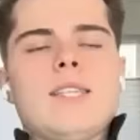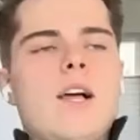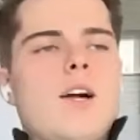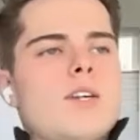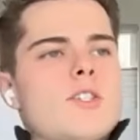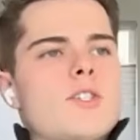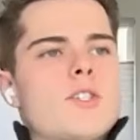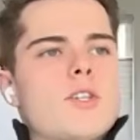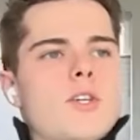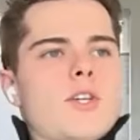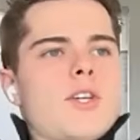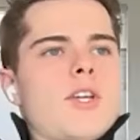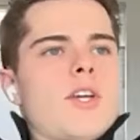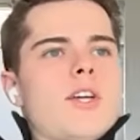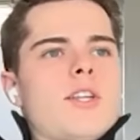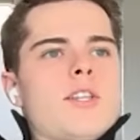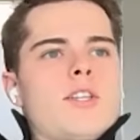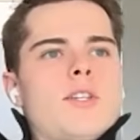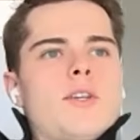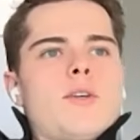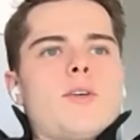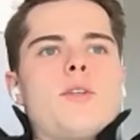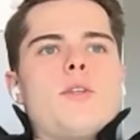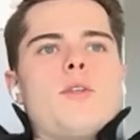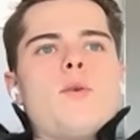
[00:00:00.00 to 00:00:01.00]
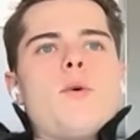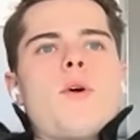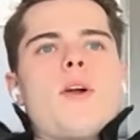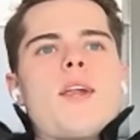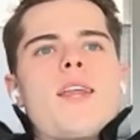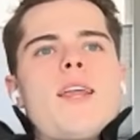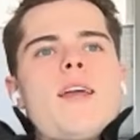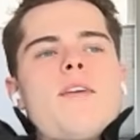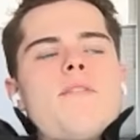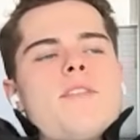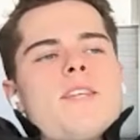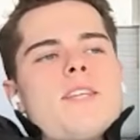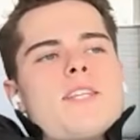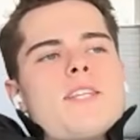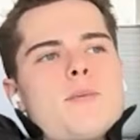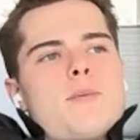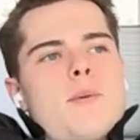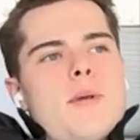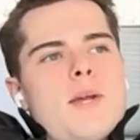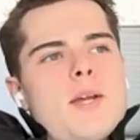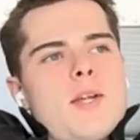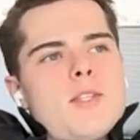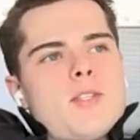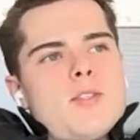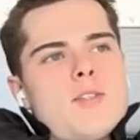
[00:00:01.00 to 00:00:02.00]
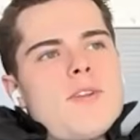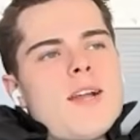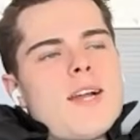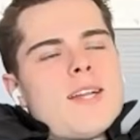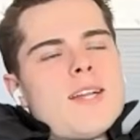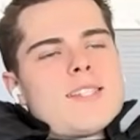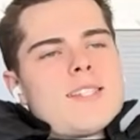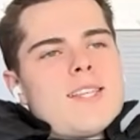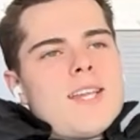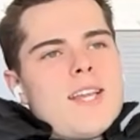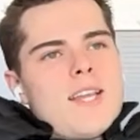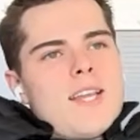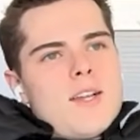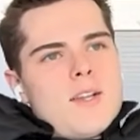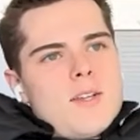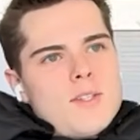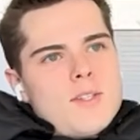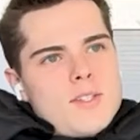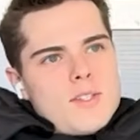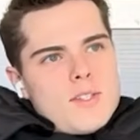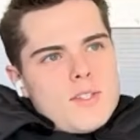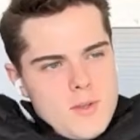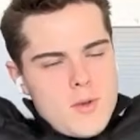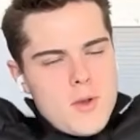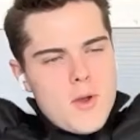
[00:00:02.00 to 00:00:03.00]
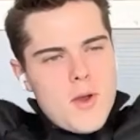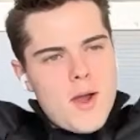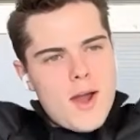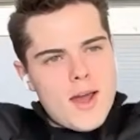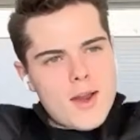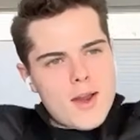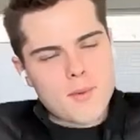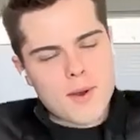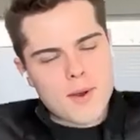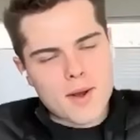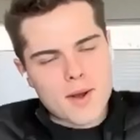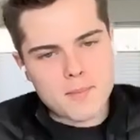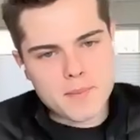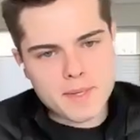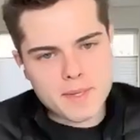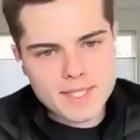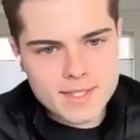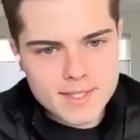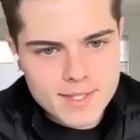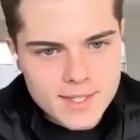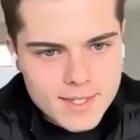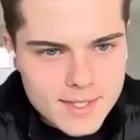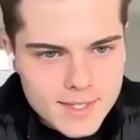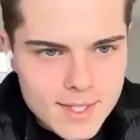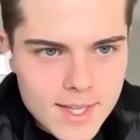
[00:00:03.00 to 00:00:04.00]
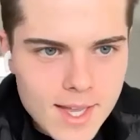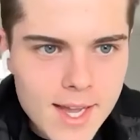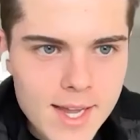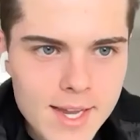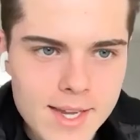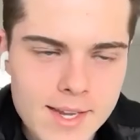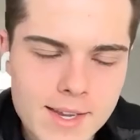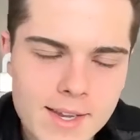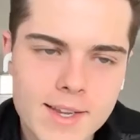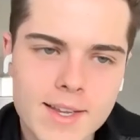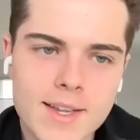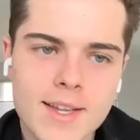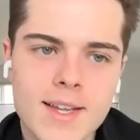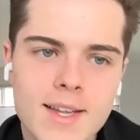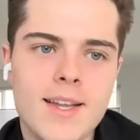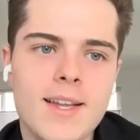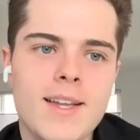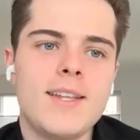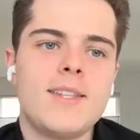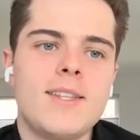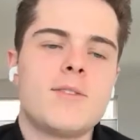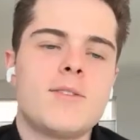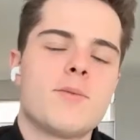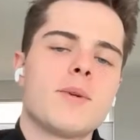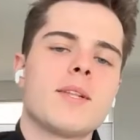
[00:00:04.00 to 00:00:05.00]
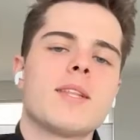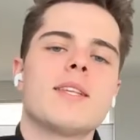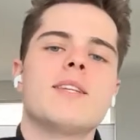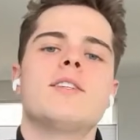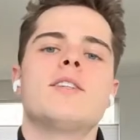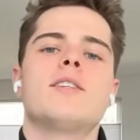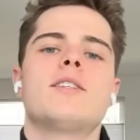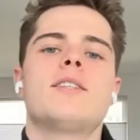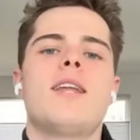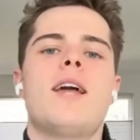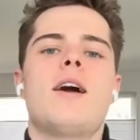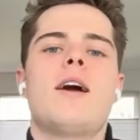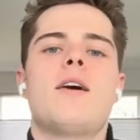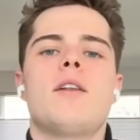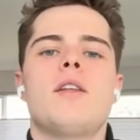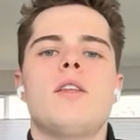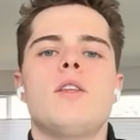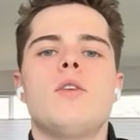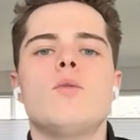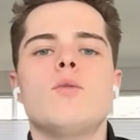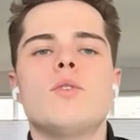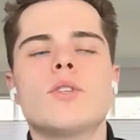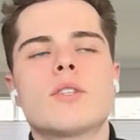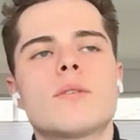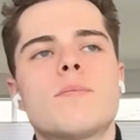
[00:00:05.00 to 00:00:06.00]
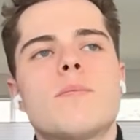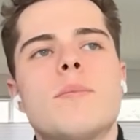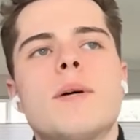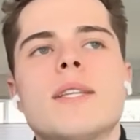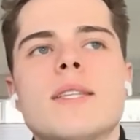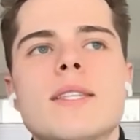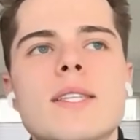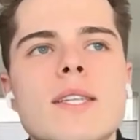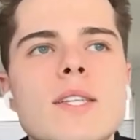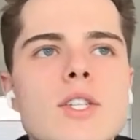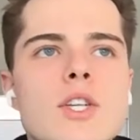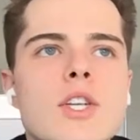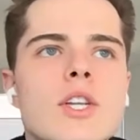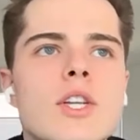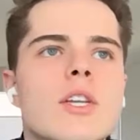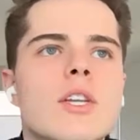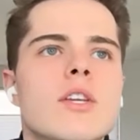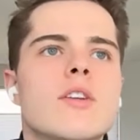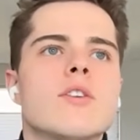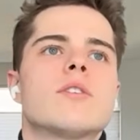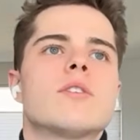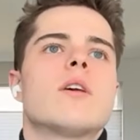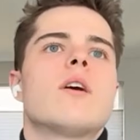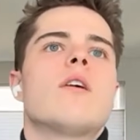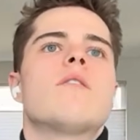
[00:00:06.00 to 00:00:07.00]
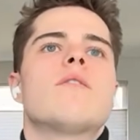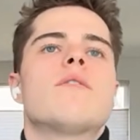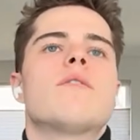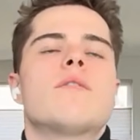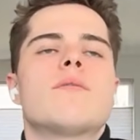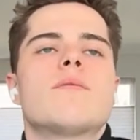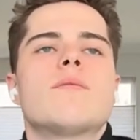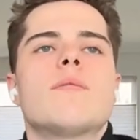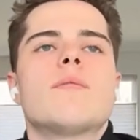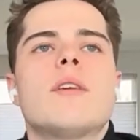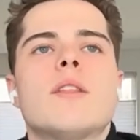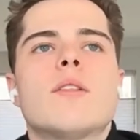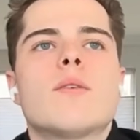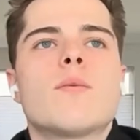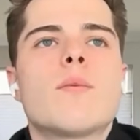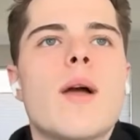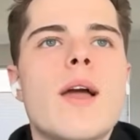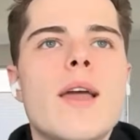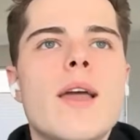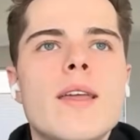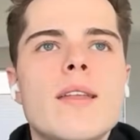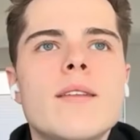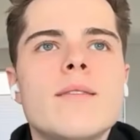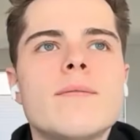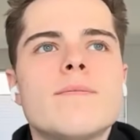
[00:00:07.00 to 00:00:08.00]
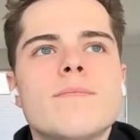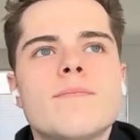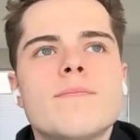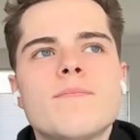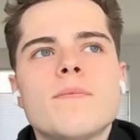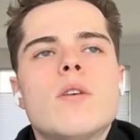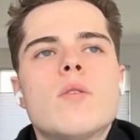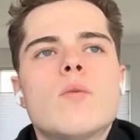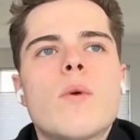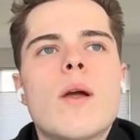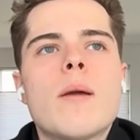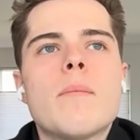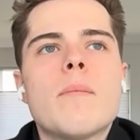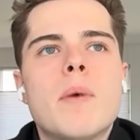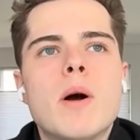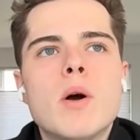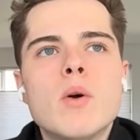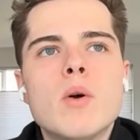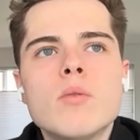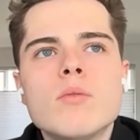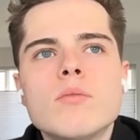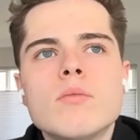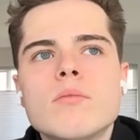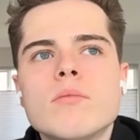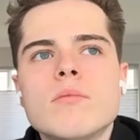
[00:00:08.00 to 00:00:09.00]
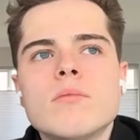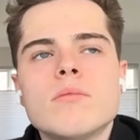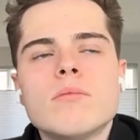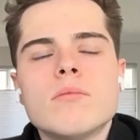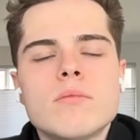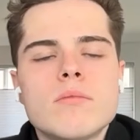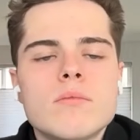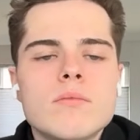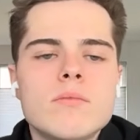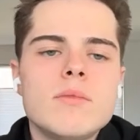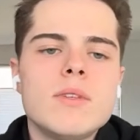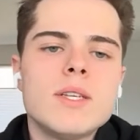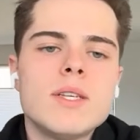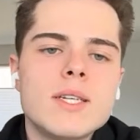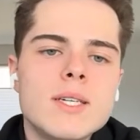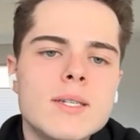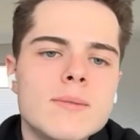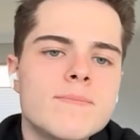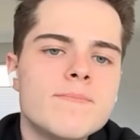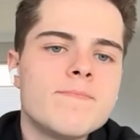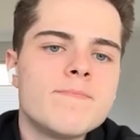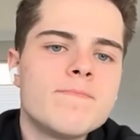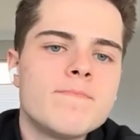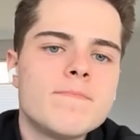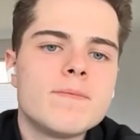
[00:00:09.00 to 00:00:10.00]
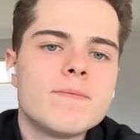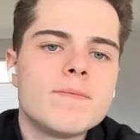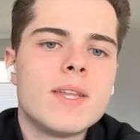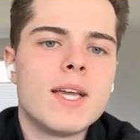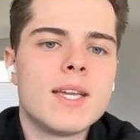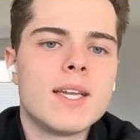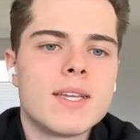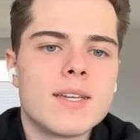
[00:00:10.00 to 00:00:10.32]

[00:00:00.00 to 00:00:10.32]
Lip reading: as you're good, dude, you already have the experience, you've got sales, you know how to run a business, like it's really just down to you just positioning yourself in the right boat, you know? Like